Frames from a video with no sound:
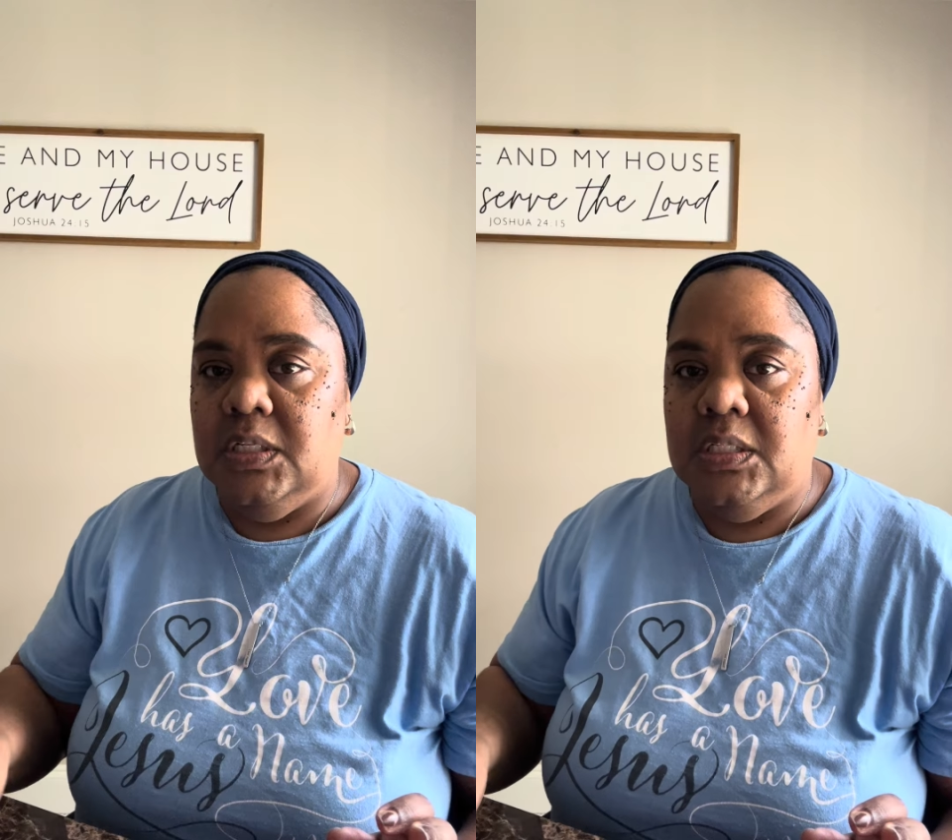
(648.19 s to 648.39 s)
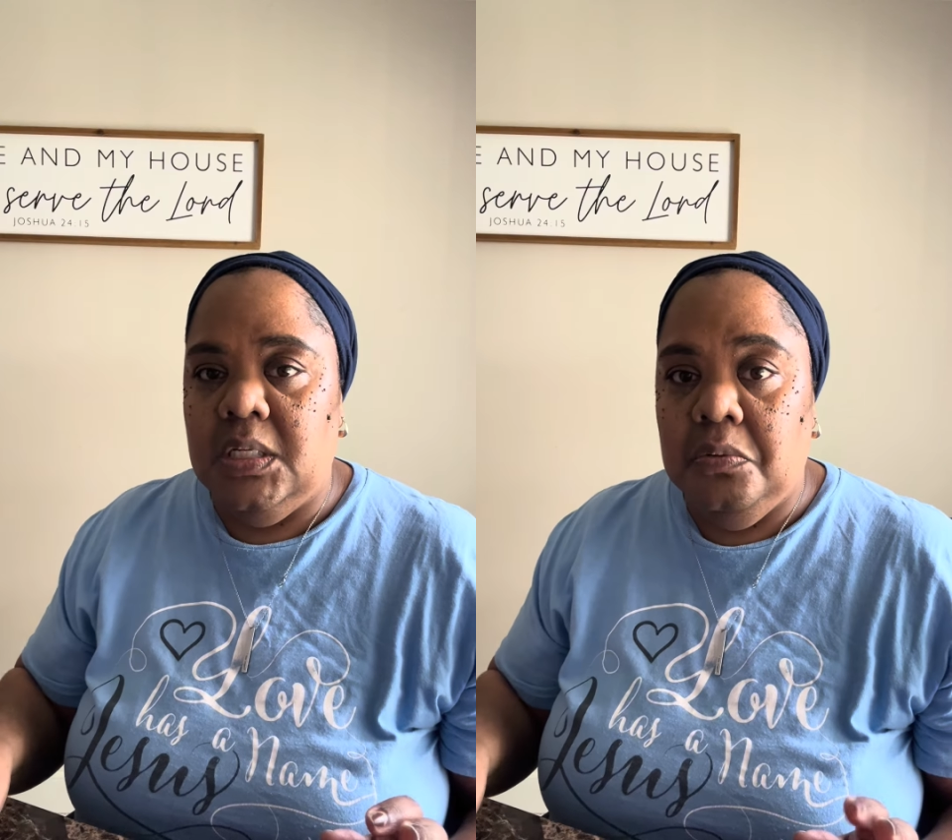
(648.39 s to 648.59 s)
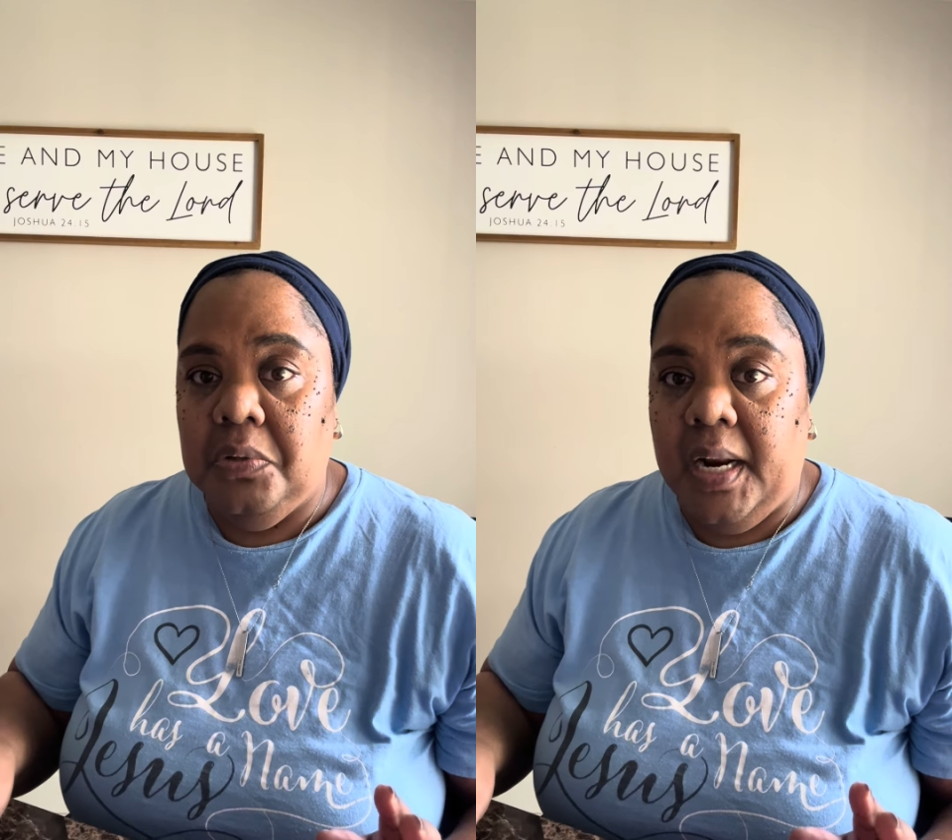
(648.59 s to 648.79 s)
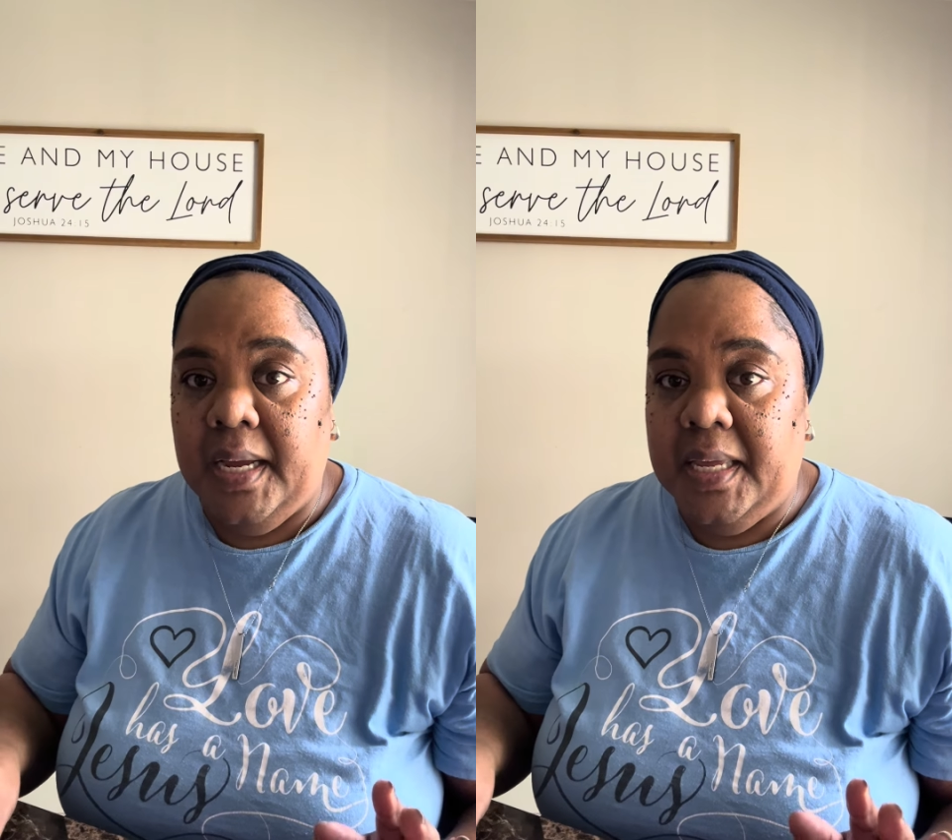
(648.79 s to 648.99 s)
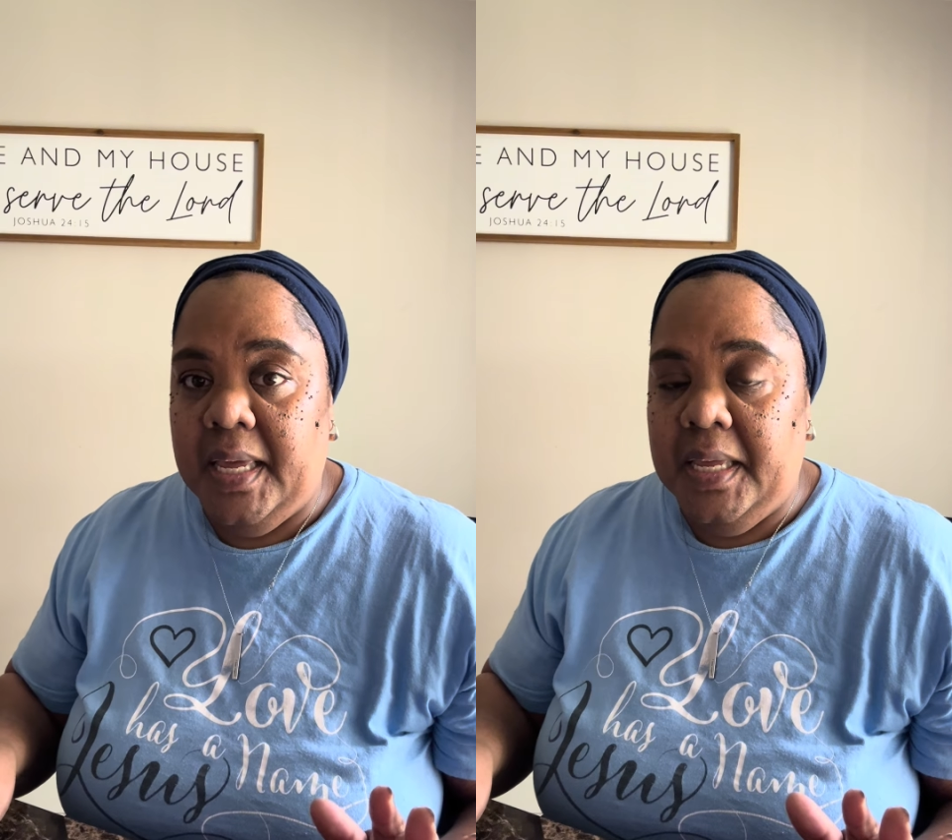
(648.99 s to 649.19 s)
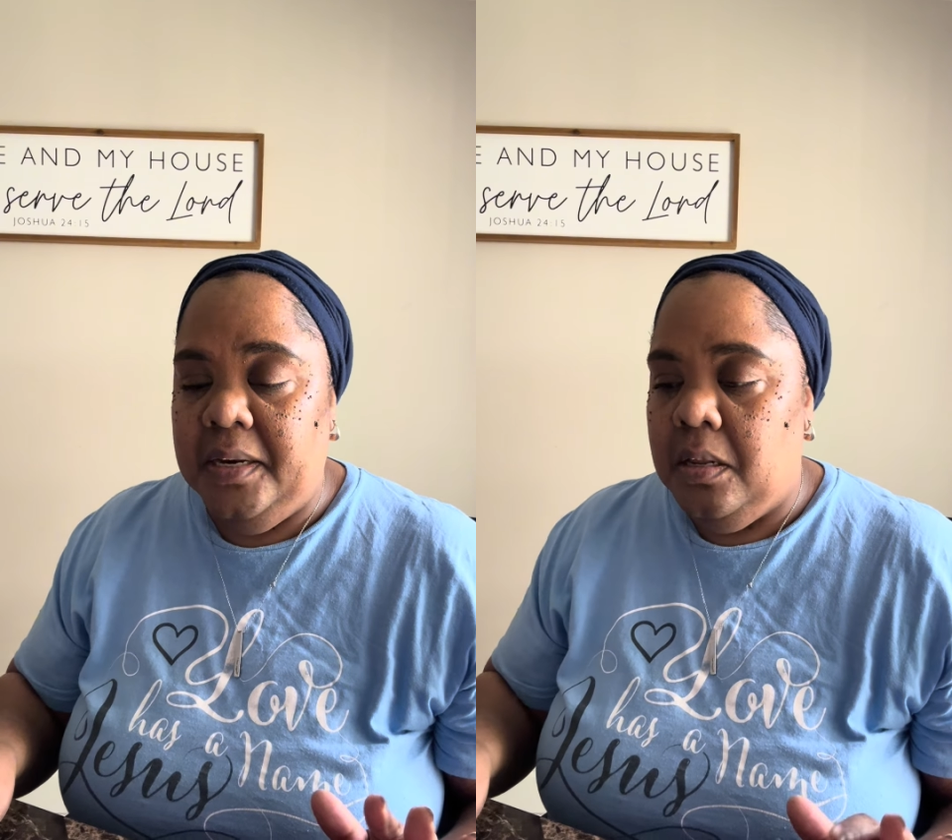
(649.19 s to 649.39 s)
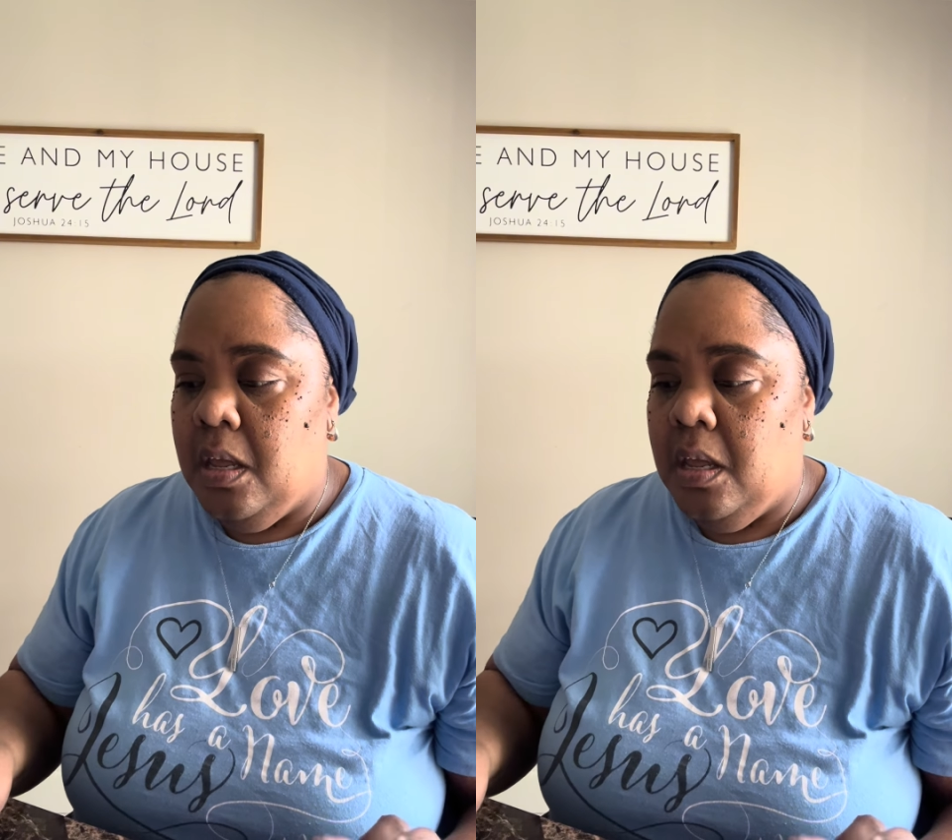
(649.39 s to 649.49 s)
see what I get,